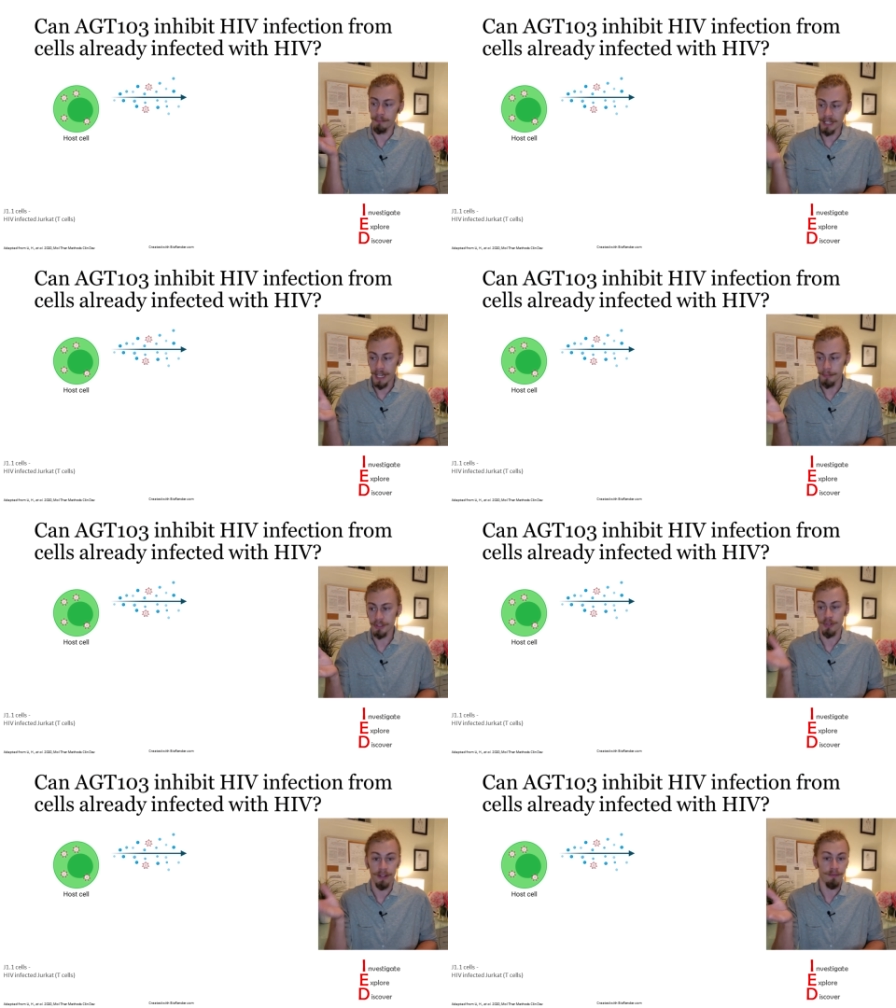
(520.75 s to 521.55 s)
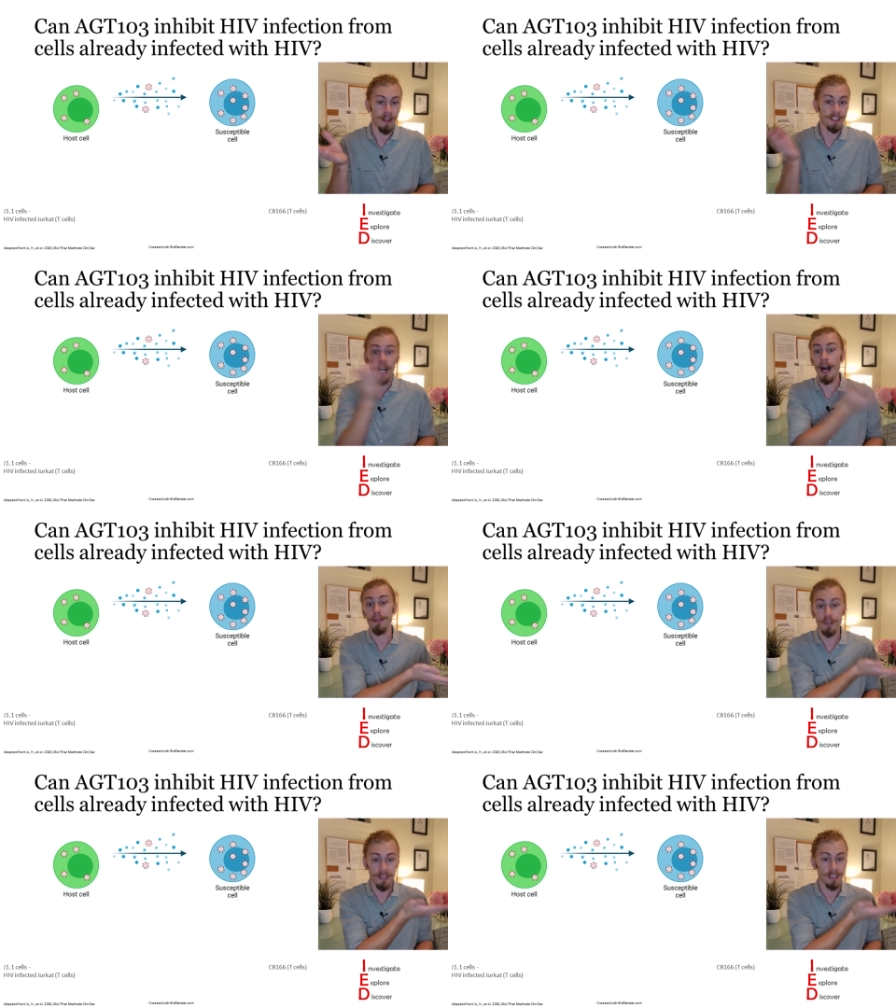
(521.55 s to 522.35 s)
be able to infect
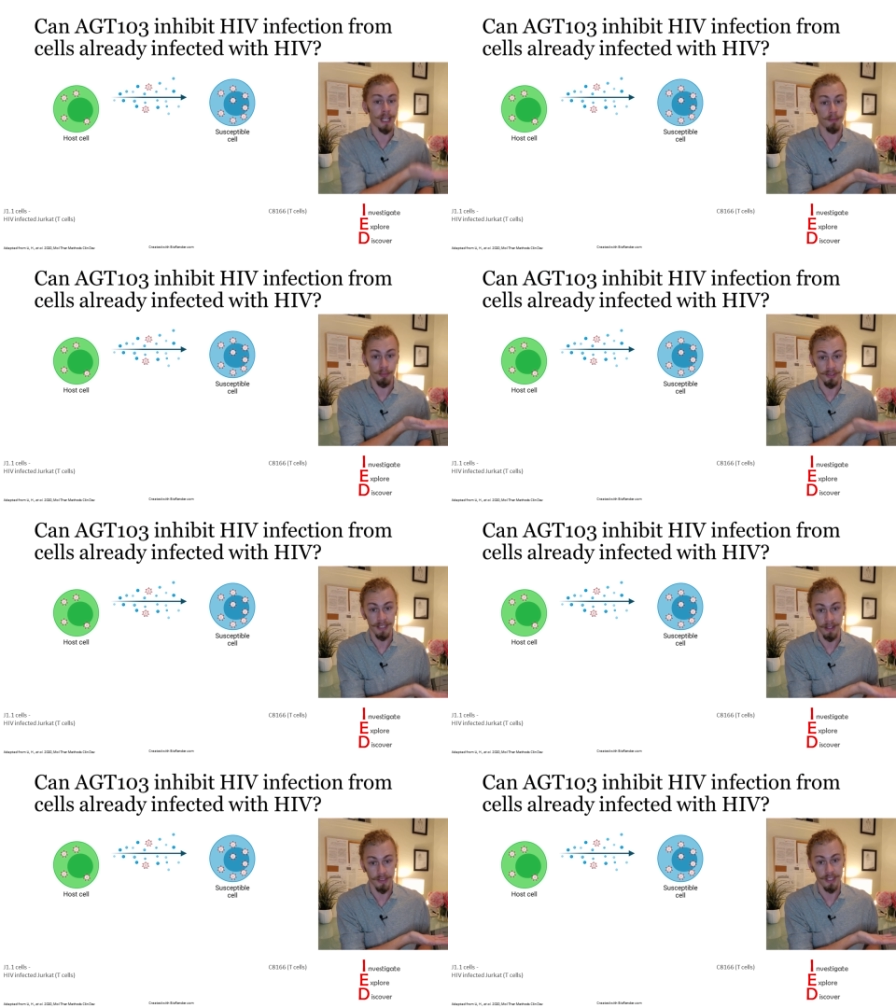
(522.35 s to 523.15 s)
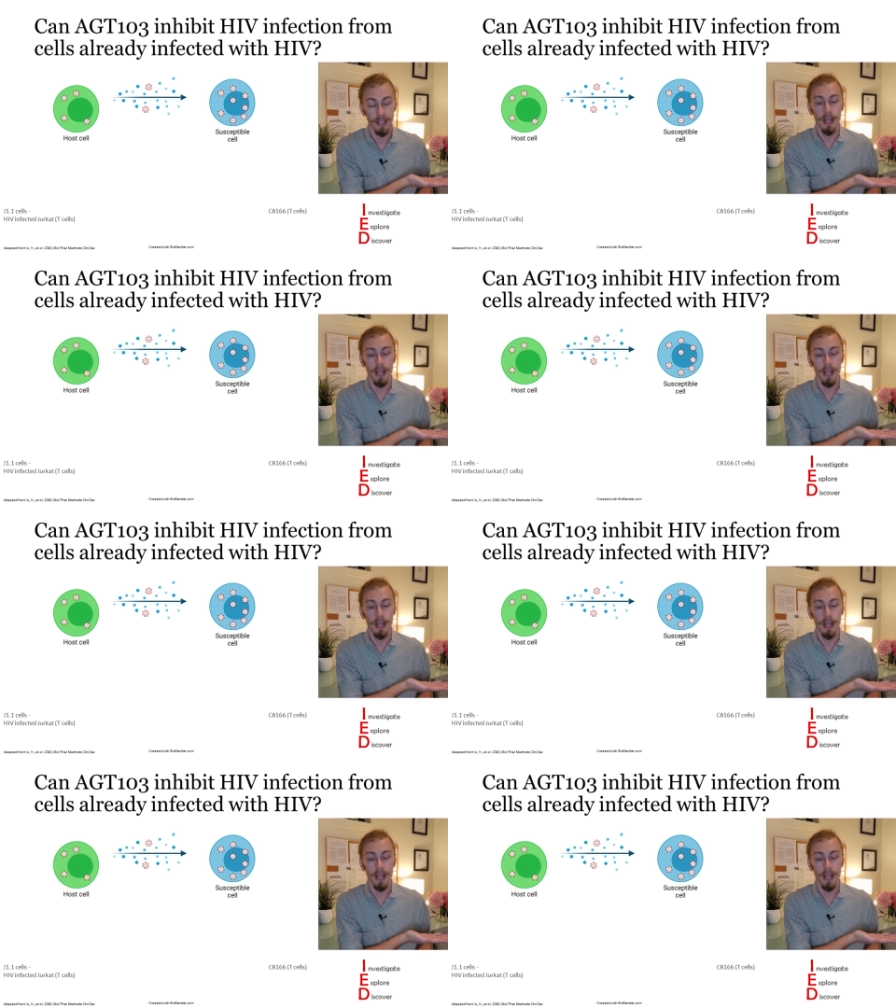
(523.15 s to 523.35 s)
other susceptible cells.